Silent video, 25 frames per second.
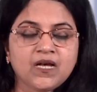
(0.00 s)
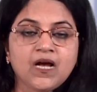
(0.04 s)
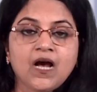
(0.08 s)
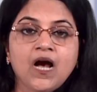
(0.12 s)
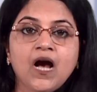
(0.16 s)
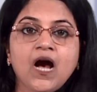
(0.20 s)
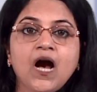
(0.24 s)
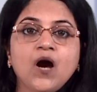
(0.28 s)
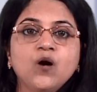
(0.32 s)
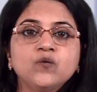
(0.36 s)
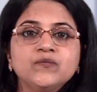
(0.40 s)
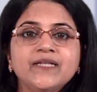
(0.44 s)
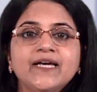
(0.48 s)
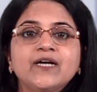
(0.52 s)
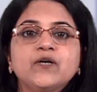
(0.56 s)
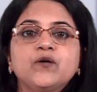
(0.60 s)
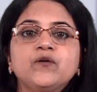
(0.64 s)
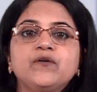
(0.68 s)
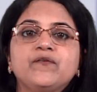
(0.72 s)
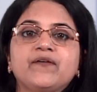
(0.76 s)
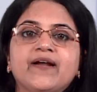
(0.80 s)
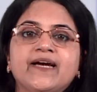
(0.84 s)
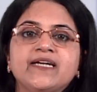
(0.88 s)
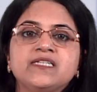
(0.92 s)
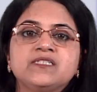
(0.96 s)
How they
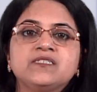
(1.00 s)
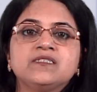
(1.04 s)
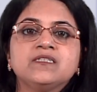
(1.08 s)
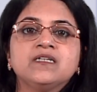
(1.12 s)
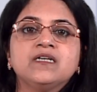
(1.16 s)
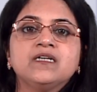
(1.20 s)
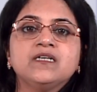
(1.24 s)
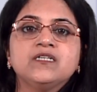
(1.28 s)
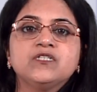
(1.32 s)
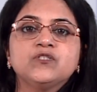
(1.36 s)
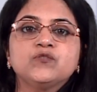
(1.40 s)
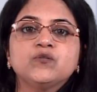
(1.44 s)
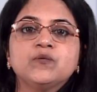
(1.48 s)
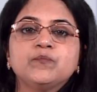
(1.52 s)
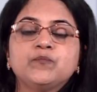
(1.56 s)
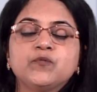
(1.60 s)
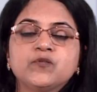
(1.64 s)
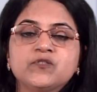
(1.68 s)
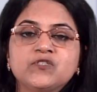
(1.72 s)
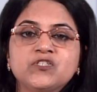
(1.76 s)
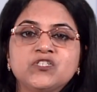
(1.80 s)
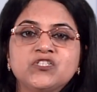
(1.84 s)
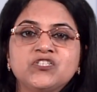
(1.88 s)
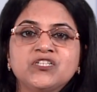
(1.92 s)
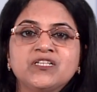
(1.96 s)
could rise to a
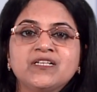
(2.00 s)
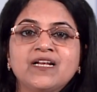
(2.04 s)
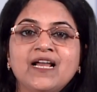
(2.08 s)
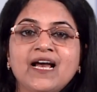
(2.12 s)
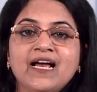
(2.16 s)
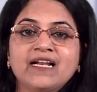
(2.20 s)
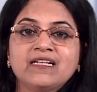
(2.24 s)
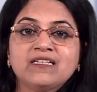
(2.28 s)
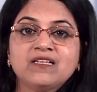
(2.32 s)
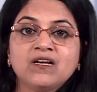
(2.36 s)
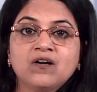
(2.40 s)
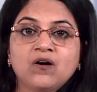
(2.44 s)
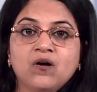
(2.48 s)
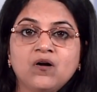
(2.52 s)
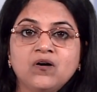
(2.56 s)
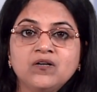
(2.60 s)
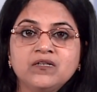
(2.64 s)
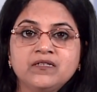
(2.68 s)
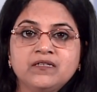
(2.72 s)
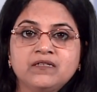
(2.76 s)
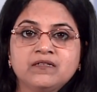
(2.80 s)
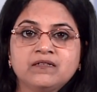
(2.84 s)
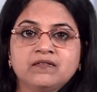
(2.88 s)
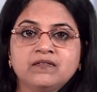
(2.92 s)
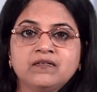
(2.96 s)
position at the
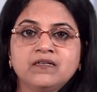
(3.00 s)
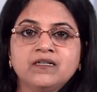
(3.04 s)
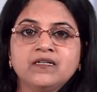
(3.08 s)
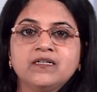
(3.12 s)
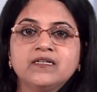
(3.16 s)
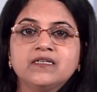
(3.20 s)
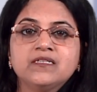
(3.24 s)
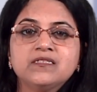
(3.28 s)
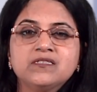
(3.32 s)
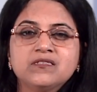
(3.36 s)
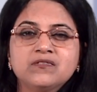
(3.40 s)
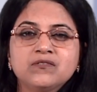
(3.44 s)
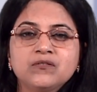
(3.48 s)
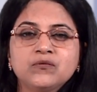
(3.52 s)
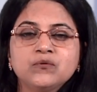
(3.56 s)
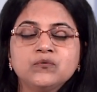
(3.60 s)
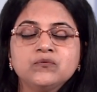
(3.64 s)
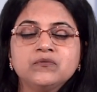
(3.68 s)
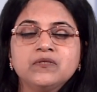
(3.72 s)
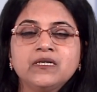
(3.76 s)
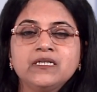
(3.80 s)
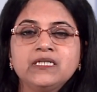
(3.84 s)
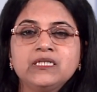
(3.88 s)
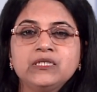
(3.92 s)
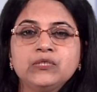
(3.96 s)
altar is
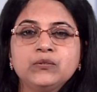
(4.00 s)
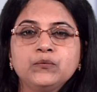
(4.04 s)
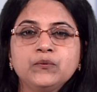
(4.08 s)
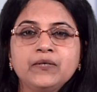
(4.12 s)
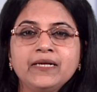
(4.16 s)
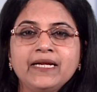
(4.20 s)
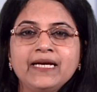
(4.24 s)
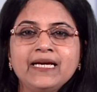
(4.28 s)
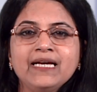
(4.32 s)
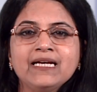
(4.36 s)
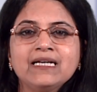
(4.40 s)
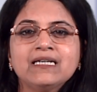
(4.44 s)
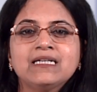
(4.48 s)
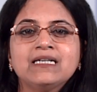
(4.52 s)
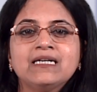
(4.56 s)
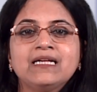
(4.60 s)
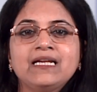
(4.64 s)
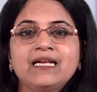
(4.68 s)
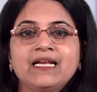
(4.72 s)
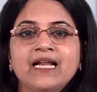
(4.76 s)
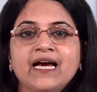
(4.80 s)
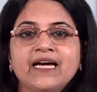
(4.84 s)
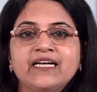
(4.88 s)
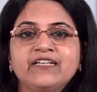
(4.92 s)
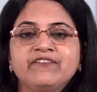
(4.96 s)
through the unique
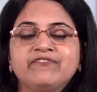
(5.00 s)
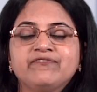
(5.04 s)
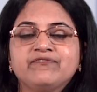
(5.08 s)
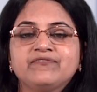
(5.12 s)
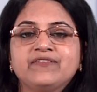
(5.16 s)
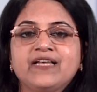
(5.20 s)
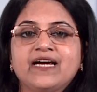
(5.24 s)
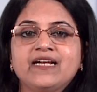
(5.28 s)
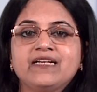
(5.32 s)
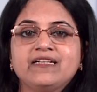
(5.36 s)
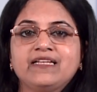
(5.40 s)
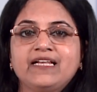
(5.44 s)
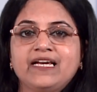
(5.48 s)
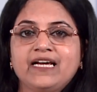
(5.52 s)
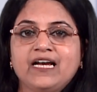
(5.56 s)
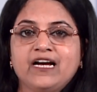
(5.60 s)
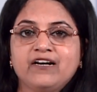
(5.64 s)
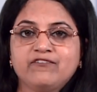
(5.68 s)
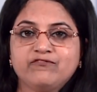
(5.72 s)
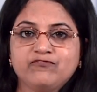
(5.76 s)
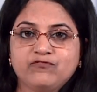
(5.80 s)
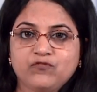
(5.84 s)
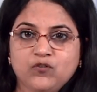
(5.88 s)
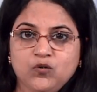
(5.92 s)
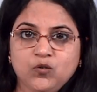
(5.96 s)
life that they
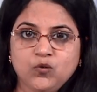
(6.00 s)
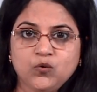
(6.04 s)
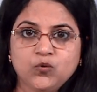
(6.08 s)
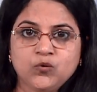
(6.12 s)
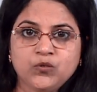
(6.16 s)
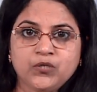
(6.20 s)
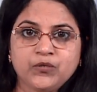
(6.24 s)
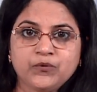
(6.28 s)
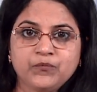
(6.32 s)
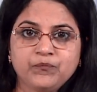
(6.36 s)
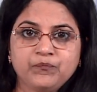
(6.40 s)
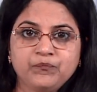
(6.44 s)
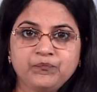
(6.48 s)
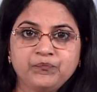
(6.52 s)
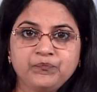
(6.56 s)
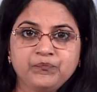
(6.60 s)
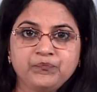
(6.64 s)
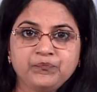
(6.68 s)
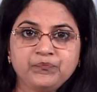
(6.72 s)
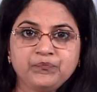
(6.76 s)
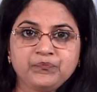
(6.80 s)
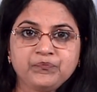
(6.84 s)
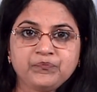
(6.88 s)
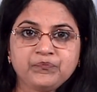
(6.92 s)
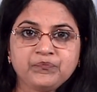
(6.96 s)
have followed.
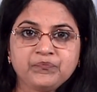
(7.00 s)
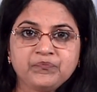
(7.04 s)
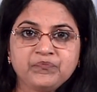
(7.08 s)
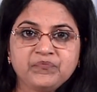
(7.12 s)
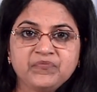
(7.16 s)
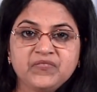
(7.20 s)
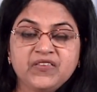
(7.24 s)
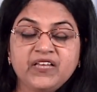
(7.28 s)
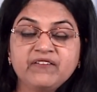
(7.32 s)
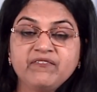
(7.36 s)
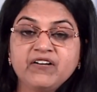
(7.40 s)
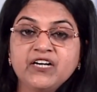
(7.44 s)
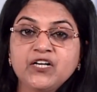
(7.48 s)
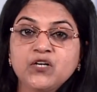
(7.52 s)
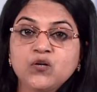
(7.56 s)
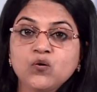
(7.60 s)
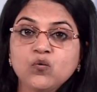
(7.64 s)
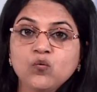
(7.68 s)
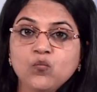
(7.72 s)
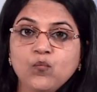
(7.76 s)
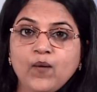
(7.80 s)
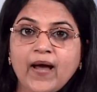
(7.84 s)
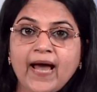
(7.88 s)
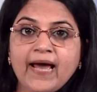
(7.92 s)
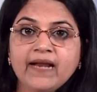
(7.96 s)
They were
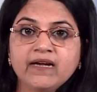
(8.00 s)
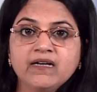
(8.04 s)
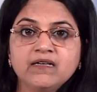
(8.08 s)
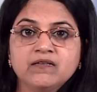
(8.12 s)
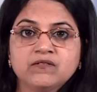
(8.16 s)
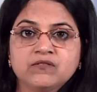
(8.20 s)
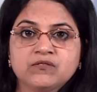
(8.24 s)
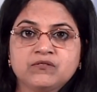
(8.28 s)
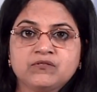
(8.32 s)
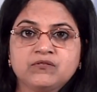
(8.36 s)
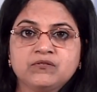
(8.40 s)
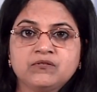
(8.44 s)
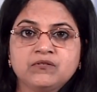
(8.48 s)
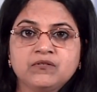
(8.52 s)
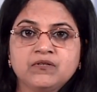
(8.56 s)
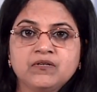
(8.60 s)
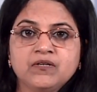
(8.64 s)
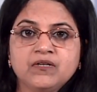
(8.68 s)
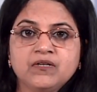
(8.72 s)
true warriors.